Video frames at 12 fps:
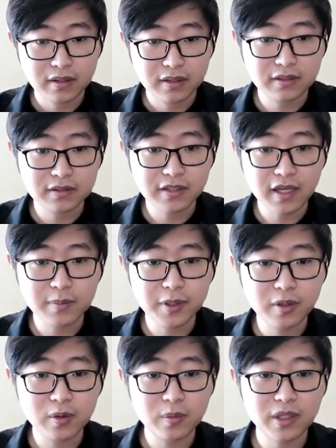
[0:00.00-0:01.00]
In the
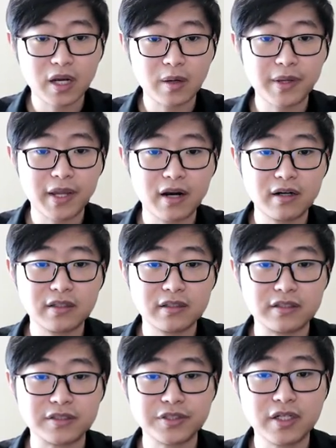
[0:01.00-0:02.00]
table, we compare the
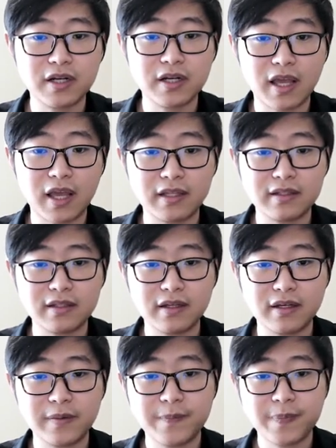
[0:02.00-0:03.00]
discern and
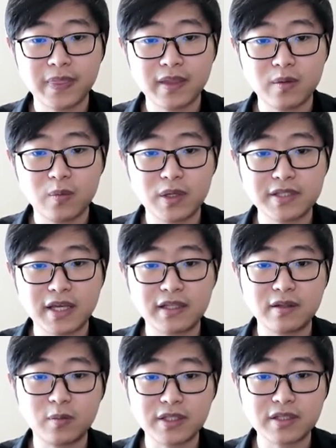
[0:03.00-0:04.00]
with
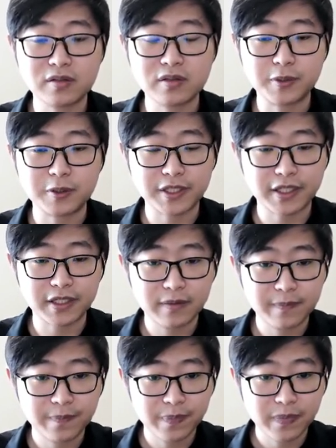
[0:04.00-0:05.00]
and without music.
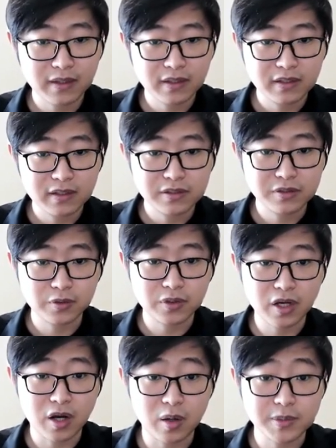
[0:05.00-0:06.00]
So
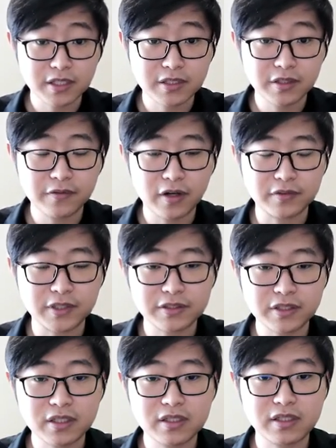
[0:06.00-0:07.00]
the objective of
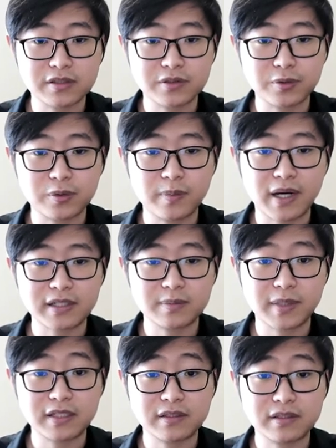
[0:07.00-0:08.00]
discern is to
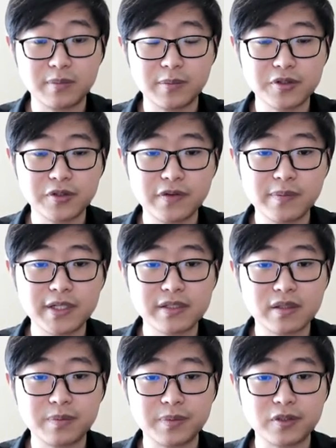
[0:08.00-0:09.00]
maximize the mutual
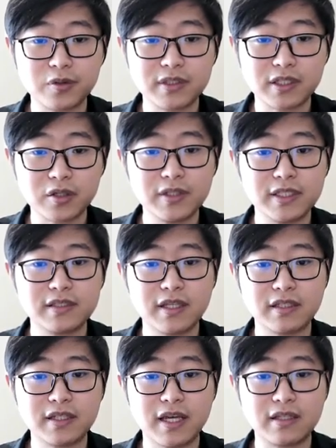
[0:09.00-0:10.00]
information between the current
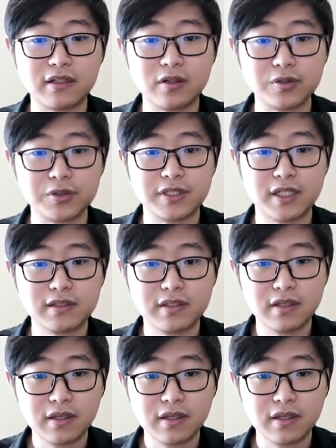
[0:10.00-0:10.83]
state and the goal state.